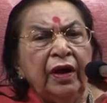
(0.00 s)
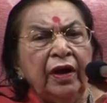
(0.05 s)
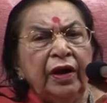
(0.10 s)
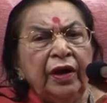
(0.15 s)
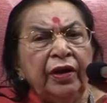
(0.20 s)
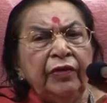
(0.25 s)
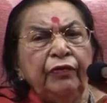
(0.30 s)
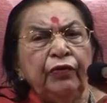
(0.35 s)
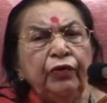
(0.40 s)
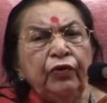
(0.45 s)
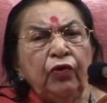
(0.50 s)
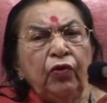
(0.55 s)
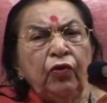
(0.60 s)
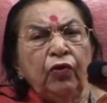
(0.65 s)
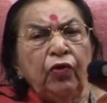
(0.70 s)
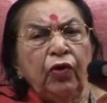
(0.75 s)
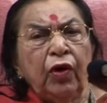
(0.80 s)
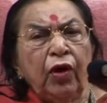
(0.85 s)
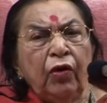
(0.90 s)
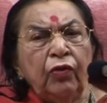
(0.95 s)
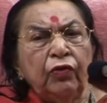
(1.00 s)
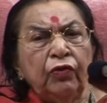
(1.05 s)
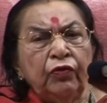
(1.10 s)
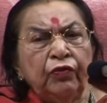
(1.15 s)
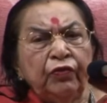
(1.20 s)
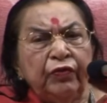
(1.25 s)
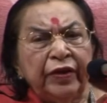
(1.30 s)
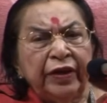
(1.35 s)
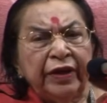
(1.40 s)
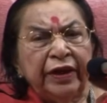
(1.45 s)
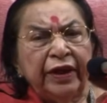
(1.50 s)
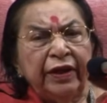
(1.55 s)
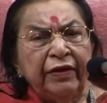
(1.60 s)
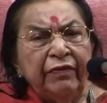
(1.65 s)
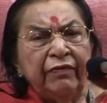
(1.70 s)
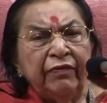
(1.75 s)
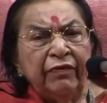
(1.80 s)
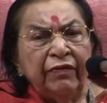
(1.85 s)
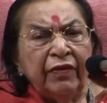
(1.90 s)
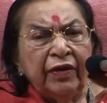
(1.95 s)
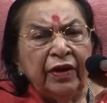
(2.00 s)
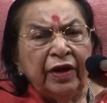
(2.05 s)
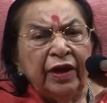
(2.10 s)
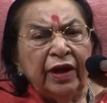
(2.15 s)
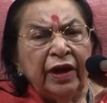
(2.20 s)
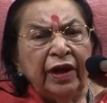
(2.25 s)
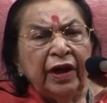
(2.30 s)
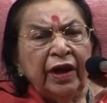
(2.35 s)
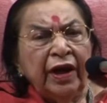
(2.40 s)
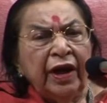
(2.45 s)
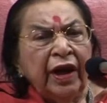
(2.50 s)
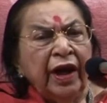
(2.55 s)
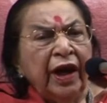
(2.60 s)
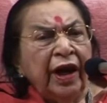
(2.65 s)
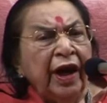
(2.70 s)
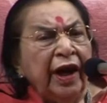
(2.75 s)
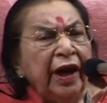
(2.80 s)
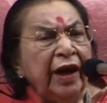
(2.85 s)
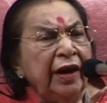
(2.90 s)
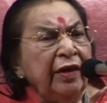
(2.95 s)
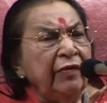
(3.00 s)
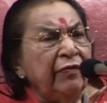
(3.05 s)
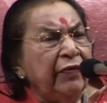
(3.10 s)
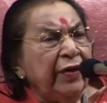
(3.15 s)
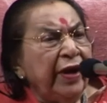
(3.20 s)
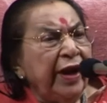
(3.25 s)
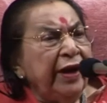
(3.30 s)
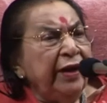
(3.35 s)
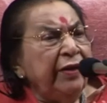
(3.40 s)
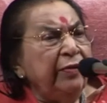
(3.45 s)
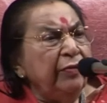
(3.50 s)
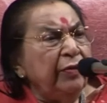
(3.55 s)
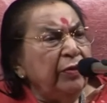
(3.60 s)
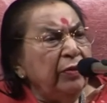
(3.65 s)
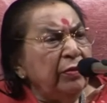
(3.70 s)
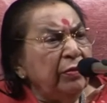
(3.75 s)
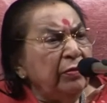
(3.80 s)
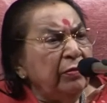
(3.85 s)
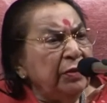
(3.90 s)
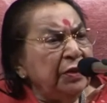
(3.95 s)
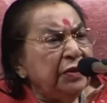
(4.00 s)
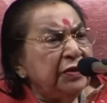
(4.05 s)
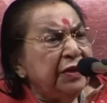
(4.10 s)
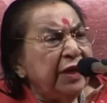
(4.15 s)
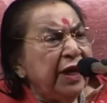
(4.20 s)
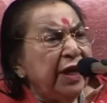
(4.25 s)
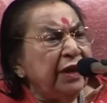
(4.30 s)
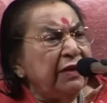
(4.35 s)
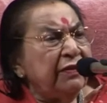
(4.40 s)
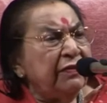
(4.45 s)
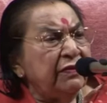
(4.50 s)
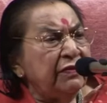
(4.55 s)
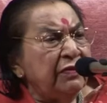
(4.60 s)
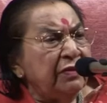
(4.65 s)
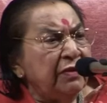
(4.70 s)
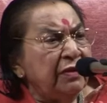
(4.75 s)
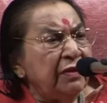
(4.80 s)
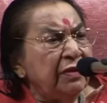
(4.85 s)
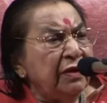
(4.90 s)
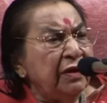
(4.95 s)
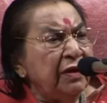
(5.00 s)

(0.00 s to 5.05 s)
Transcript: If you don't know how to forgive and find mistakes